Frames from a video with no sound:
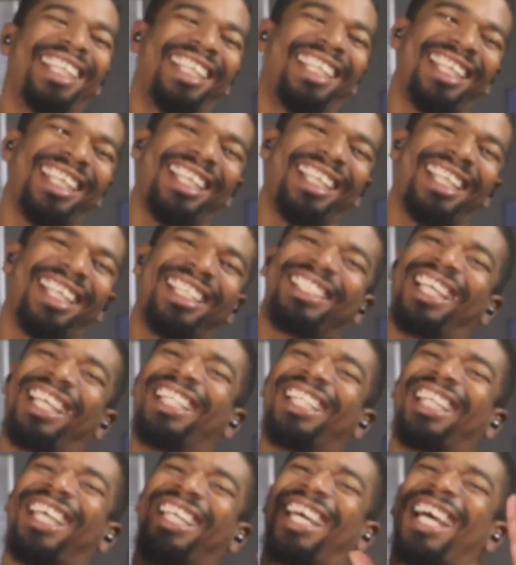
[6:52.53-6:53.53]
He said
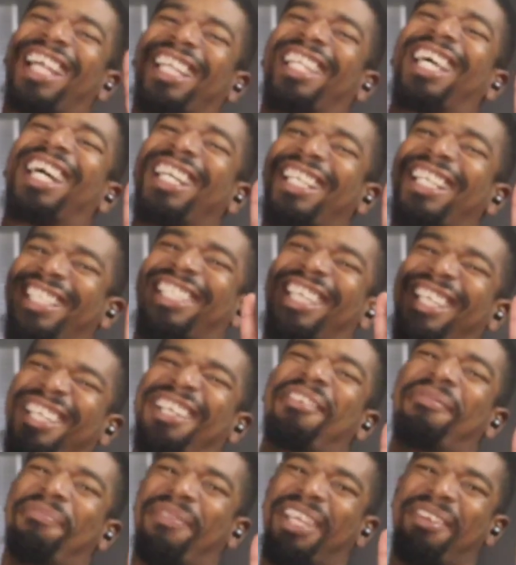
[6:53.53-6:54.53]
they got, like, ten
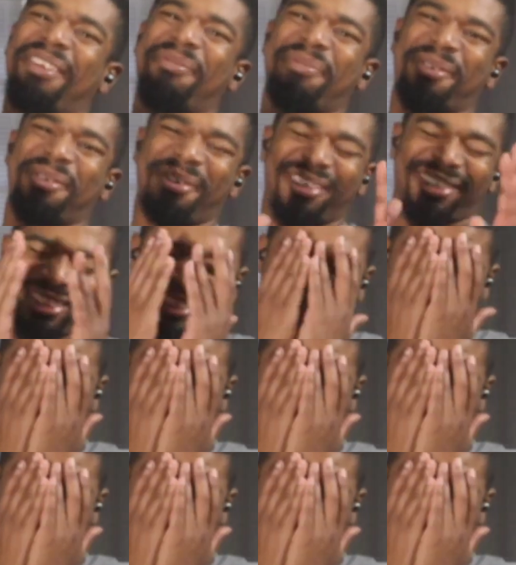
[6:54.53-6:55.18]
people.